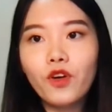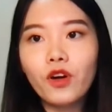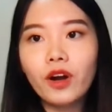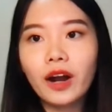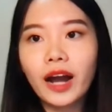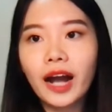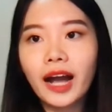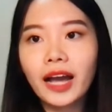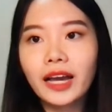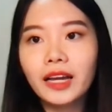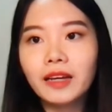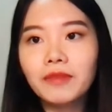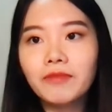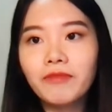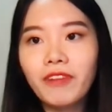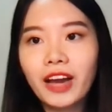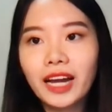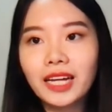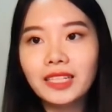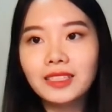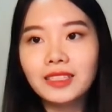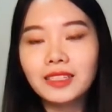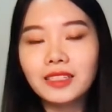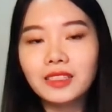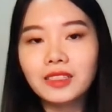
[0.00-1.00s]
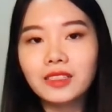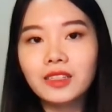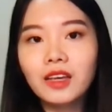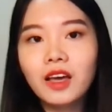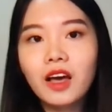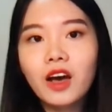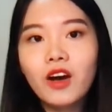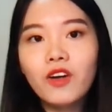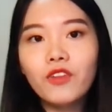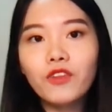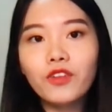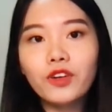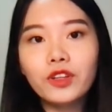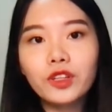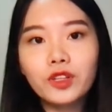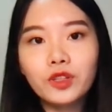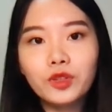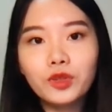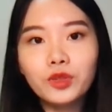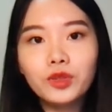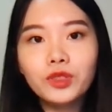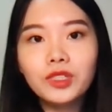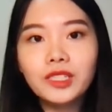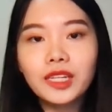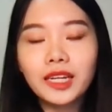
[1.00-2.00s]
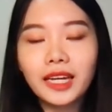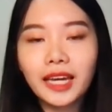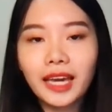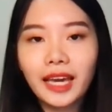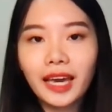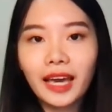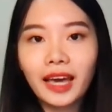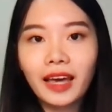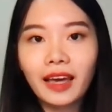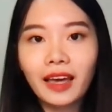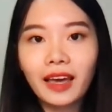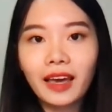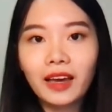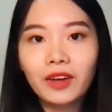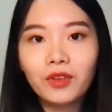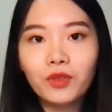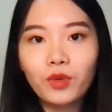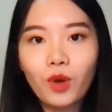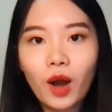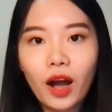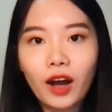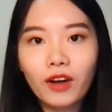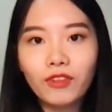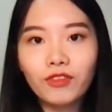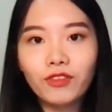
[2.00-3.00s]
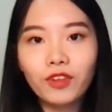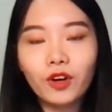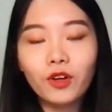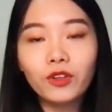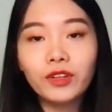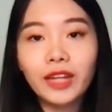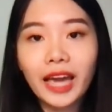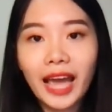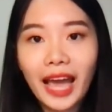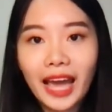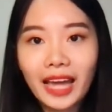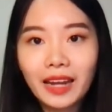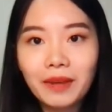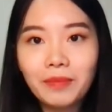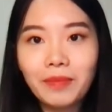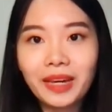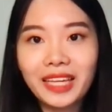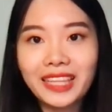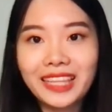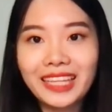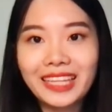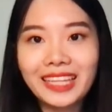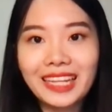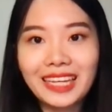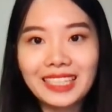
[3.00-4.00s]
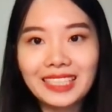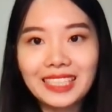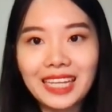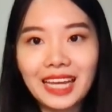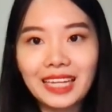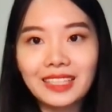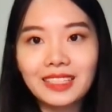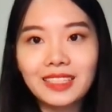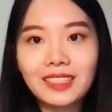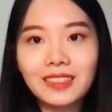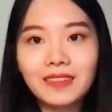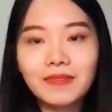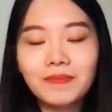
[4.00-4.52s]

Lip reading: eigenvectors for the user Knn graph on the anime dataset.